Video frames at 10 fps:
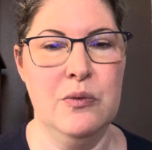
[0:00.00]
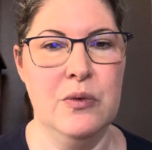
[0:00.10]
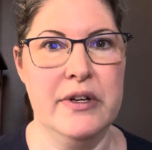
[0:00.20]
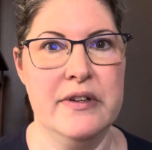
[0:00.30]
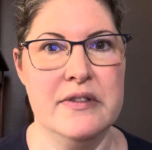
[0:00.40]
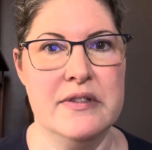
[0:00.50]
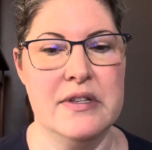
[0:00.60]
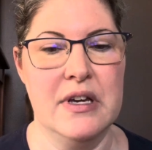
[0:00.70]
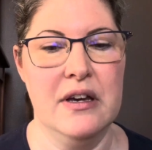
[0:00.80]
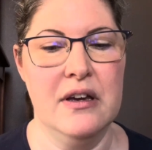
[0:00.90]
was,
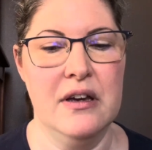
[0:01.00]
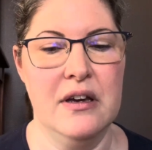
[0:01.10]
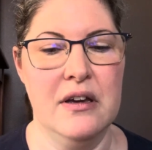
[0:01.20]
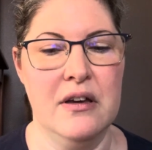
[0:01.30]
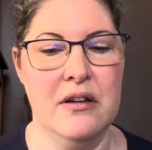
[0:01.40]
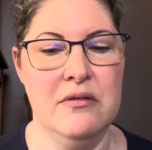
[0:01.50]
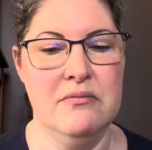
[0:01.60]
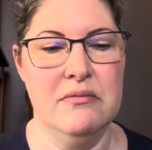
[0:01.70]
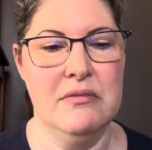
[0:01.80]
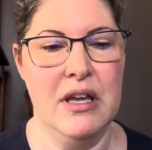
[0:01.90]

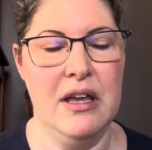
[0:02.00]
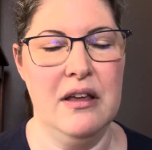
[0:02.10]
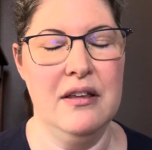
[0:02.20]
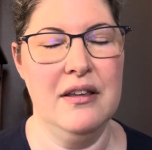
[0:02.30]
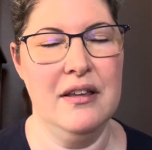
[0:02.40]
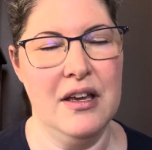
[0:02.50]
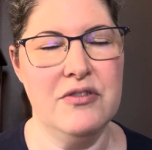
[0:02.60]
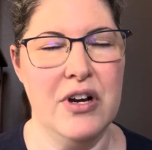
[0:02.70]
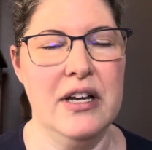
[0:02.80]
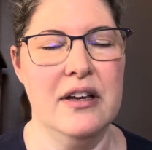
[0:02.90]

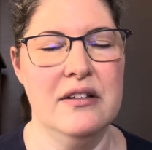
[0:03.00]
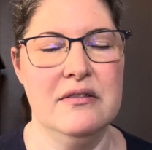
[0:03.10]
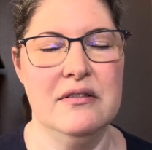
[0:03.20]
after I got